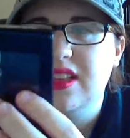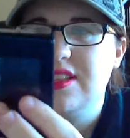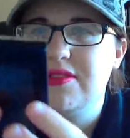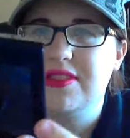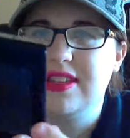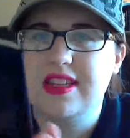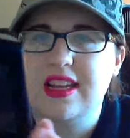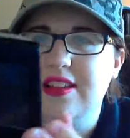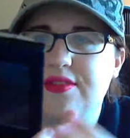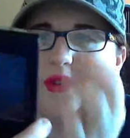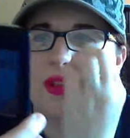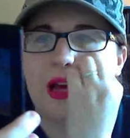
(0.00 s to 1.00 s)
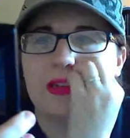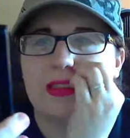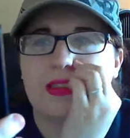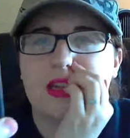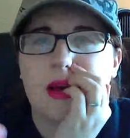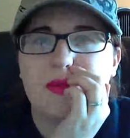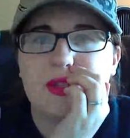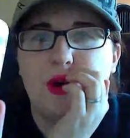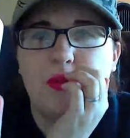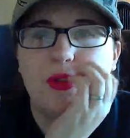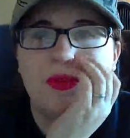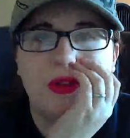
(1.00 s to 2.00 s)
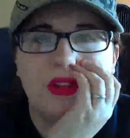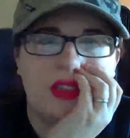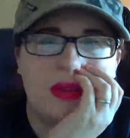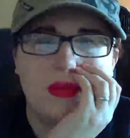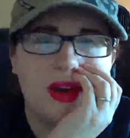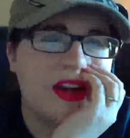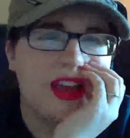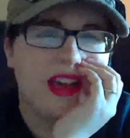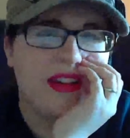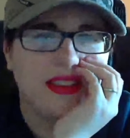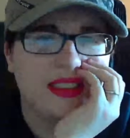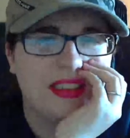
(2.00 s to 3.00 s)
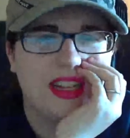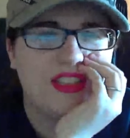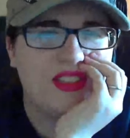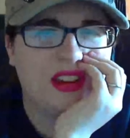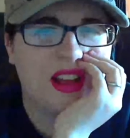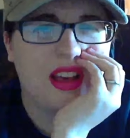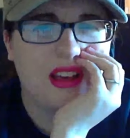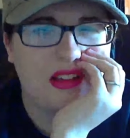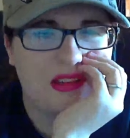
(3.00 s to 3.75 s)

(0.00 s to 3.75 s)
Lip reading: one says I did 4,000 steps and almost burned the same amount of calories as yesterday.